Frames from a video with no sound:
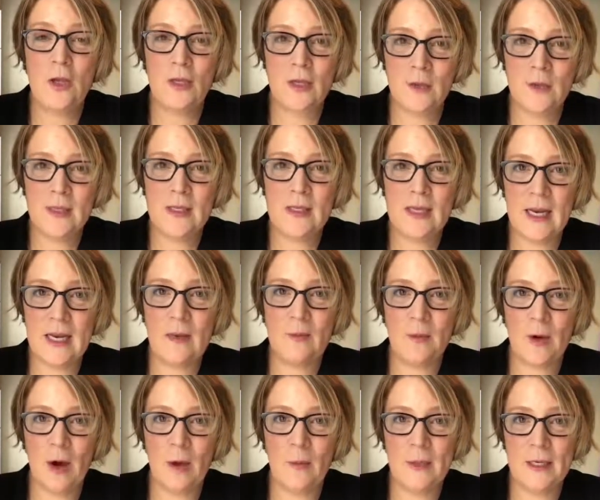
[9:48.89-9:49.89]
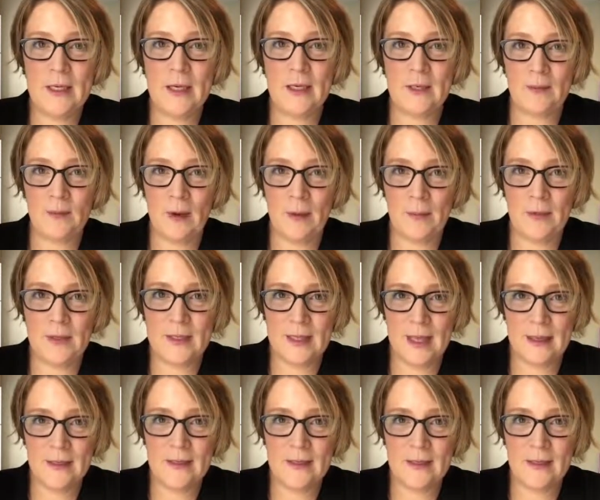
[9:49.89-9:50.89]
So this data probably does
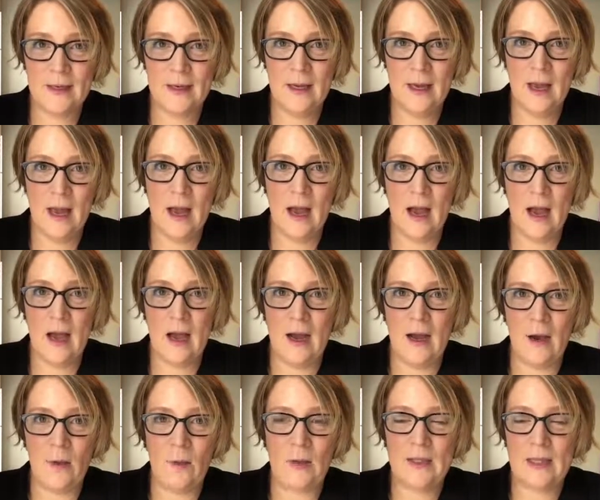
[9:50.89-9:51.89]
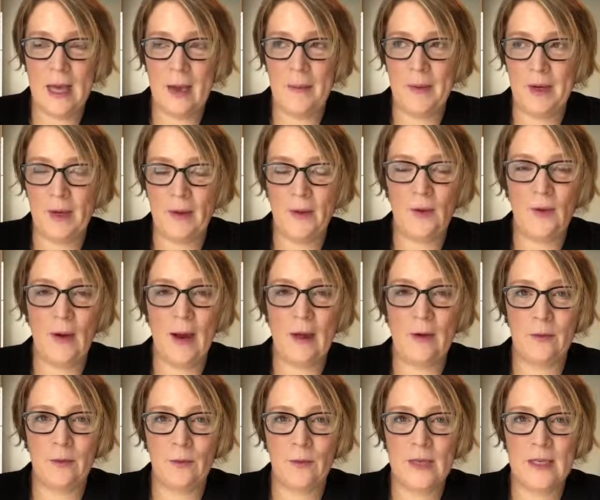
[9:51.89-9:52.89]
represent what's happening on the
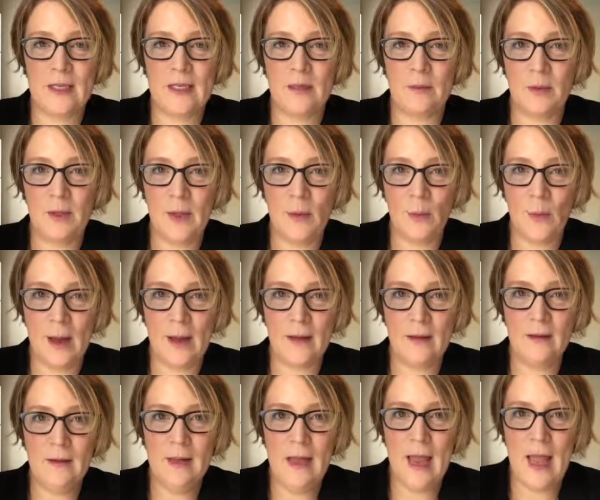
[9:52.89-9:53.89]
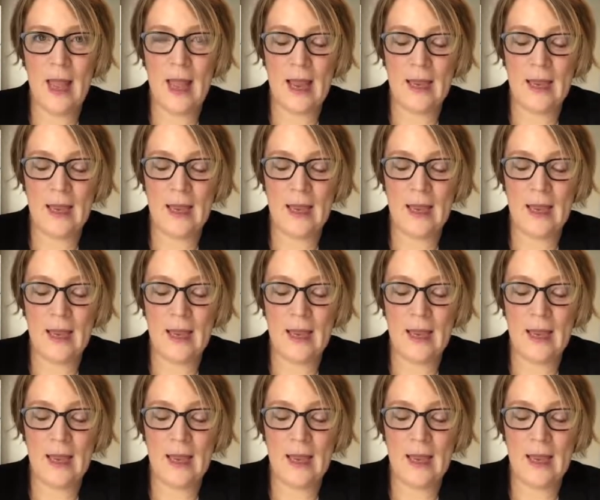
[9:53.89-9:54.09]
ground reasonably well,